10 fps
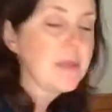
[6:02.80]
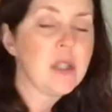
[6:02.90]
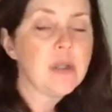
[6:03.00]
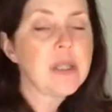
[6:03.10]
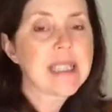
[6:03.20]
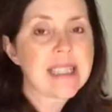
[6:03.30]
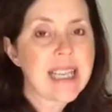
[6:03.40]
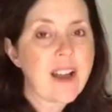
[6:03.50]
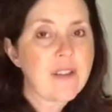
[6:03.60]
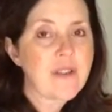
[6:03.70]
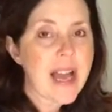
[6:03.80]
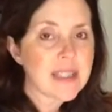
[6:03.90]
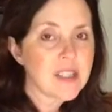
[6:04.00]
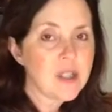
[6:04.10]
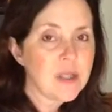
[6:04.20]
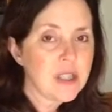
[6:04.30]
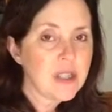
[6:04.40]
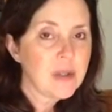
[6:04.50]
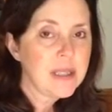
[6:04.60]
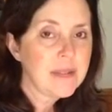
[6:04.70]
you to see how fast you can
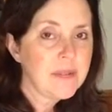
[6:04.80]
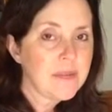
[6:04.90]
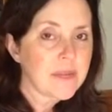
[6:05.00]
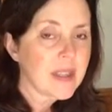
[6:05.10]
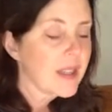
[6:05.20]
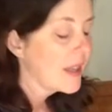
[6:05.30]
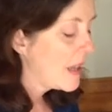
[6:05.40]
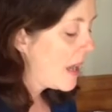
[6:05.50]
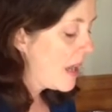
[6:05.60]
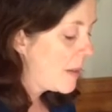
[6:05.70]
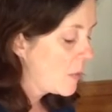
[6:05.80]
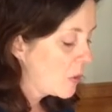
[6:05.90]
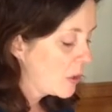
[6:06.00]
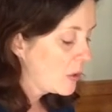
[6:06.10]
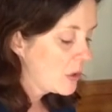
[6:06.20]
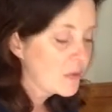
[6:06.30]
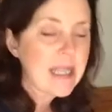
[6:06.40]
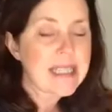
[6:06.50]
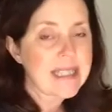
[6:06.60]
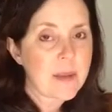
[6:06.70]
do it, or you could
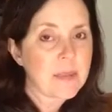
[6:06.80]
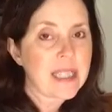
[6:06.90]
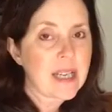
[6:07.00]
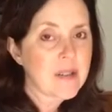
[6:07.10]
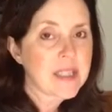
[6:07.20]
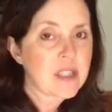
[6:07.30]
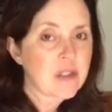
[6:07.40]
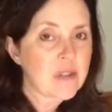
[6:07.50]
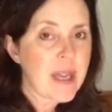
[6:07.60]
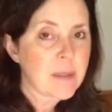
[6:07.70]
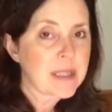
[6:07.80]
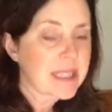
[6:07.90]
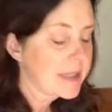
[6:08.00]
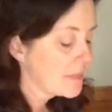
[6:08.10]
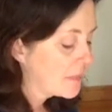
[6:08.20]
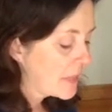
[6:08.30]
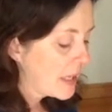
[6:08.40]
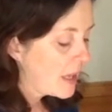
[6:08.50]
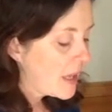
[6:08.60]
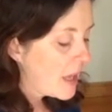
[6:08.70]
race somebody else in your family.
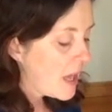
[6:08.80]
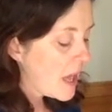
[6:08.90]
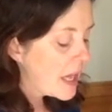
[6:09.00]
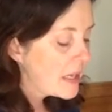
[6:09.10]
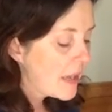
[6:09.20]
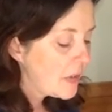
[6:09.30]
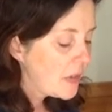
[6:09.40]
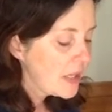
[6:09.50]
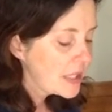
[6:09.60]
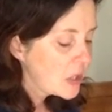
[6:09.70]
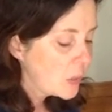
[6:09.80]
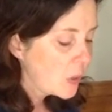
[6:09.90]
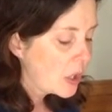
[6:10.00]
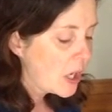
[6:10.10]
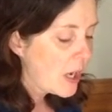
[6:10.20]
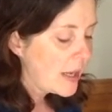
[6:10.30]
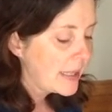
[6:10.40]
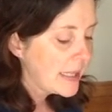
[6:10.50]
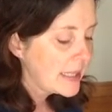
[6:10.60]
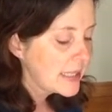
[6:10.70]
Another thing to work on
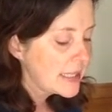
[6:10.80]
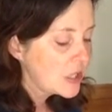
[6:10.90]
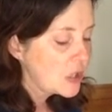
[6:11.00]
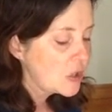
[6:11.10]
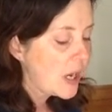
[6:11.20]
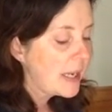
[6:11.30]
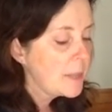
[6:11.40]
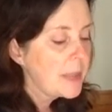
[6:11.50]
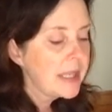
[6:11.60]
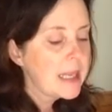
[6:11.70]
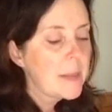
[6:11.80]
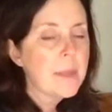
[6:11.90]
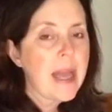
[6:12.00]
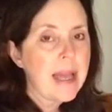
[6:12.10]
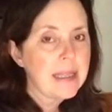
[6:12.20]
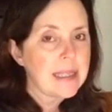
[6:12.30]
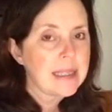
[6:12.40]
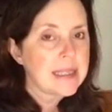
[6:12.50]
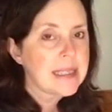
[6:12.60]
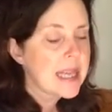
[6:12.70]
is to try to pick up
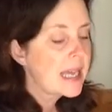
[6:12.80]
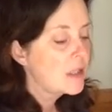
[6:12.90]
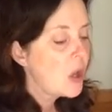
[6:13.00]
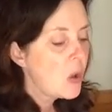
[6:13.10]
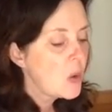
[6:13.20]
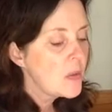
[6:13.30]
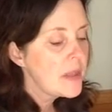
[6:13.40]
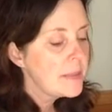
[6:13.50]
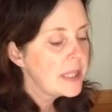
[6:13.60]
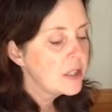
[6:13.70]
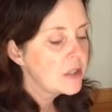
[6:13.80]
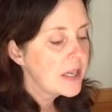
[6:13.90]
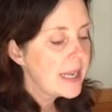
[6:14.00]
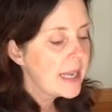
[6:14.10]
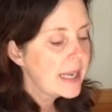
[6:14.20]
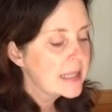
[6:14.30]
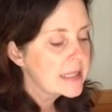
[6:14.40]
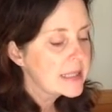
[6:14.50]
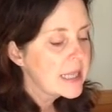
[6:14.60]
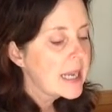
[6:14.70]
pennies and hold them in your hand,